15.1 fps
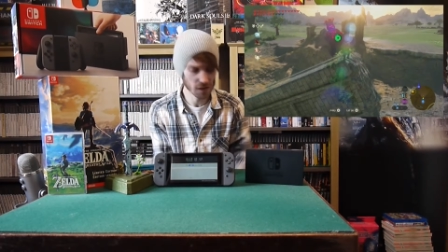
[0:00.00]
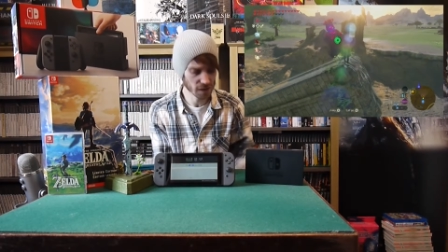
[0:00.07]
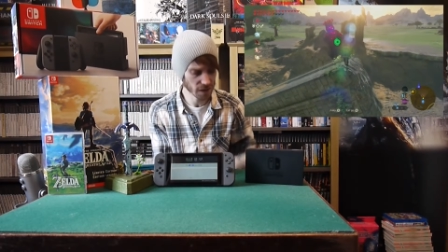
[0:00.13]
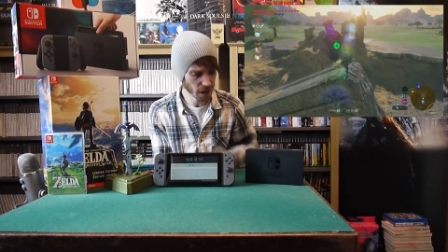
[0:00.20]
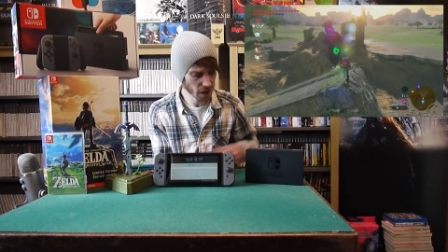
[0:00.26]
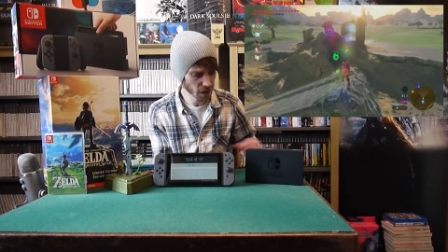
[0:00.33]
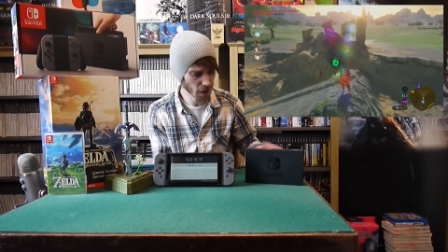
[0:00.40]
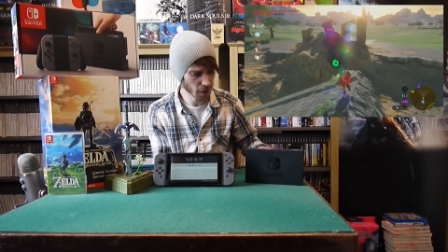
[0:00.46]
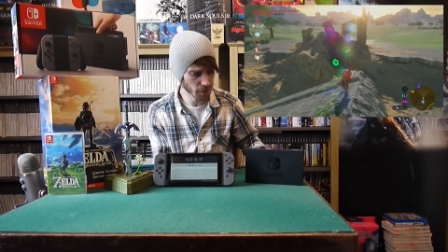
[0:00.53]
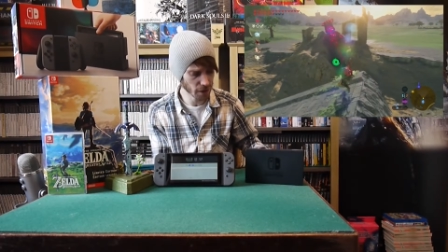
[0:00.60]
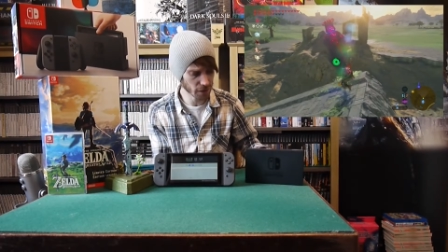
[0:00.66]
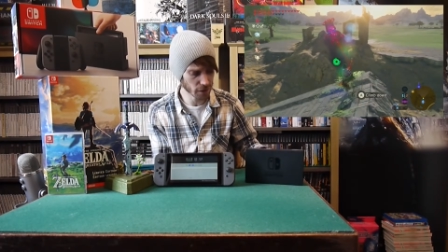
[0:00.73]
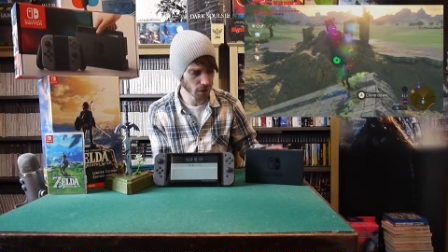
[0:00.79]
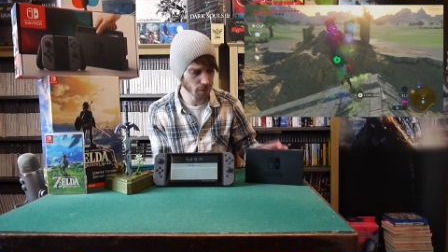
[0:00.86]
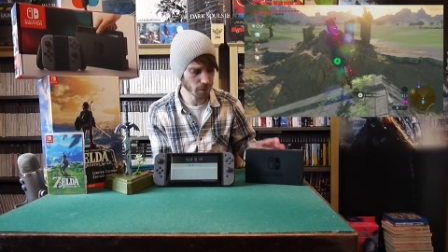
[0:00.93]
Today I
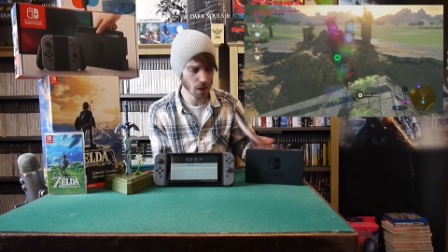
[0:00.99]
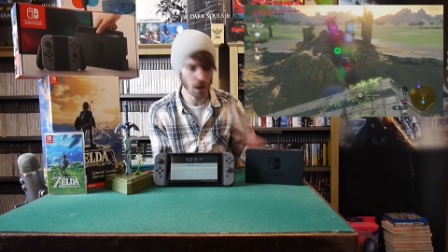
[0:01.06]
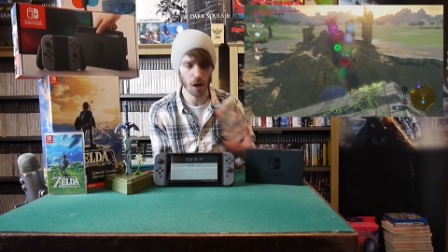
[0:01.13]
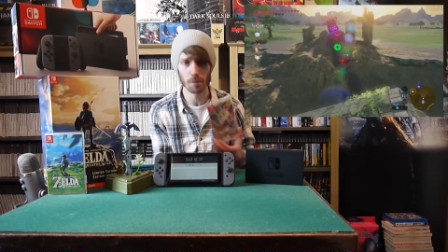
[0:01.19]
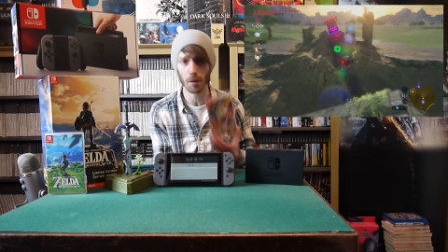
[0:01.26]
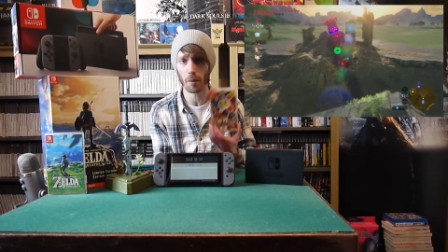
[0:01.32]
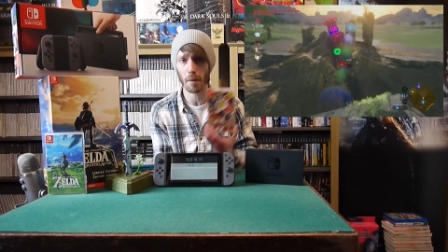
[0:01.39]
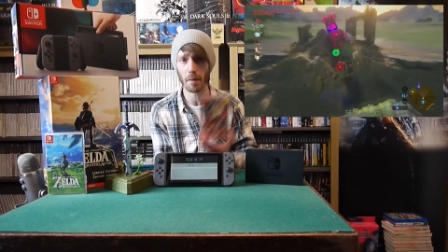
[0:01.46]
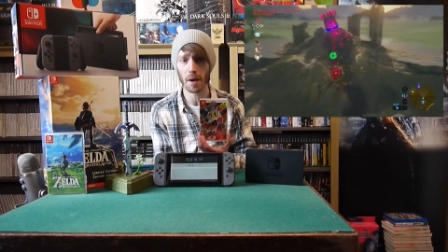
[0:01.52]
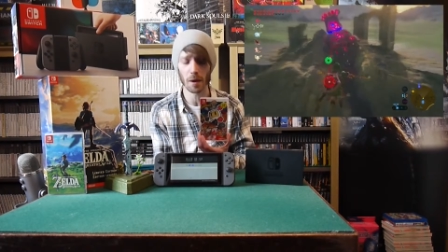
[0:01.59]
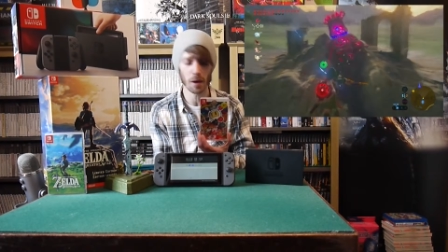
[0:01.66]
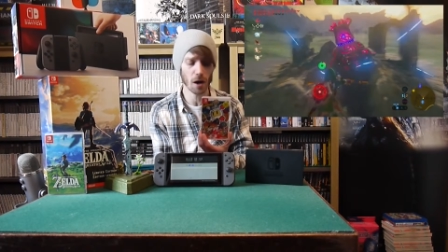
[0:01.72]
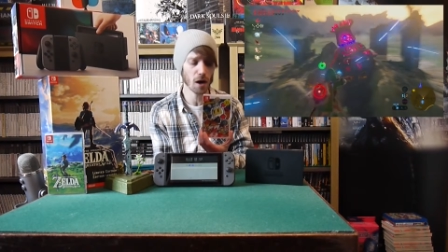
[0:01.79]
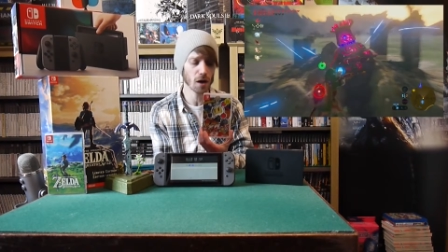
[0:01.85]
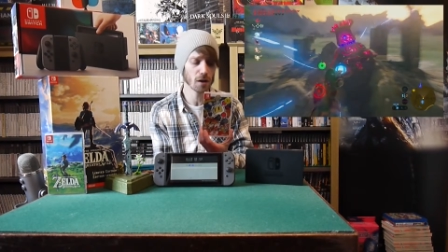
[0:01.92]
picked up Bomberman
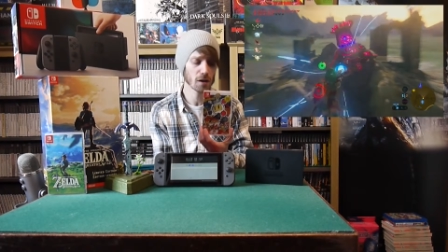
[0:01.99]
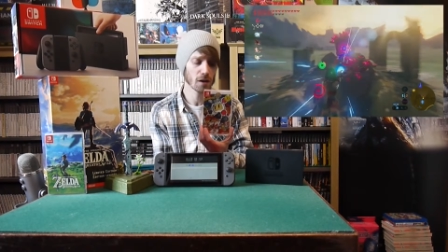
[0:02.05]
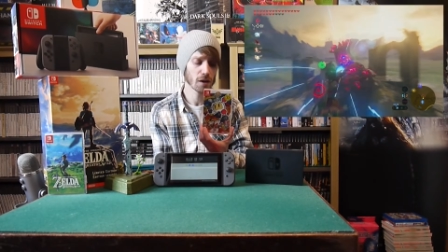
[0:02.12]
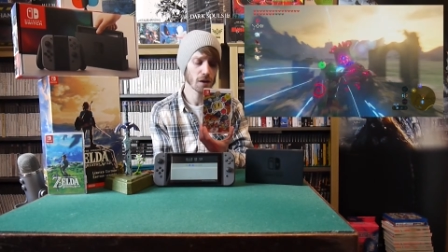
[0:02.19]
R,